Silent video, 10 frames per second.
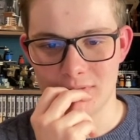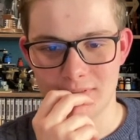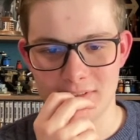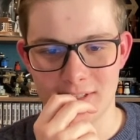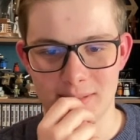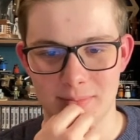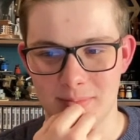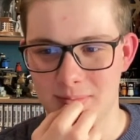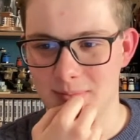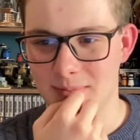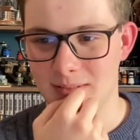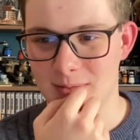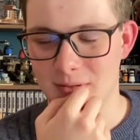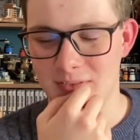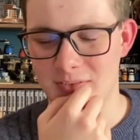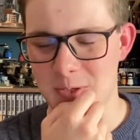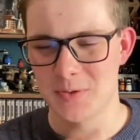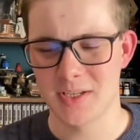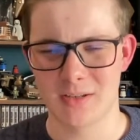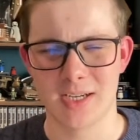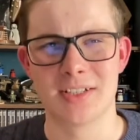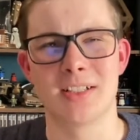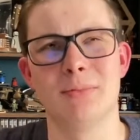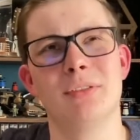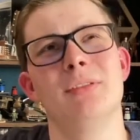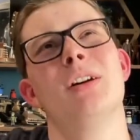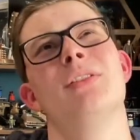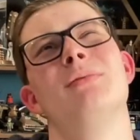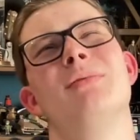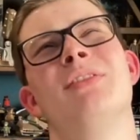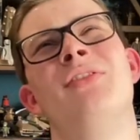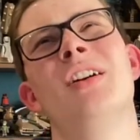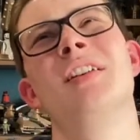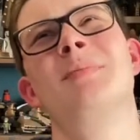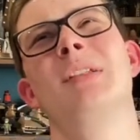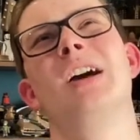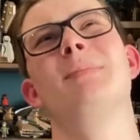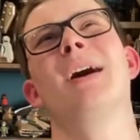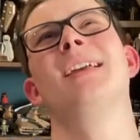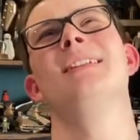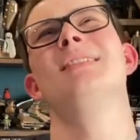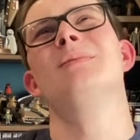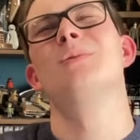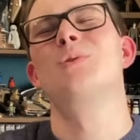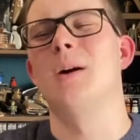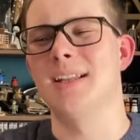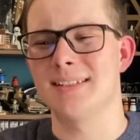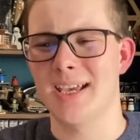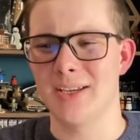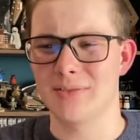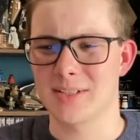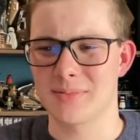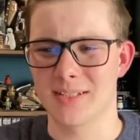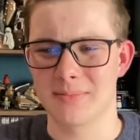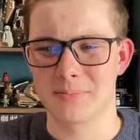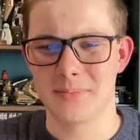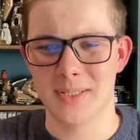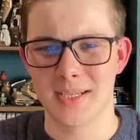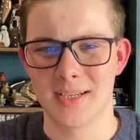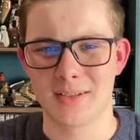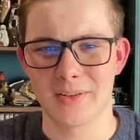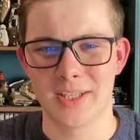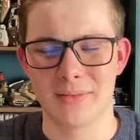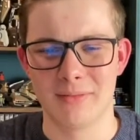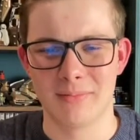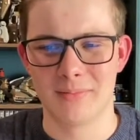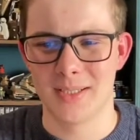It's a shame. It's one of the first ones I got actually. Well, not the, the first, but like back in 2010 or something. Yeah, I got that one.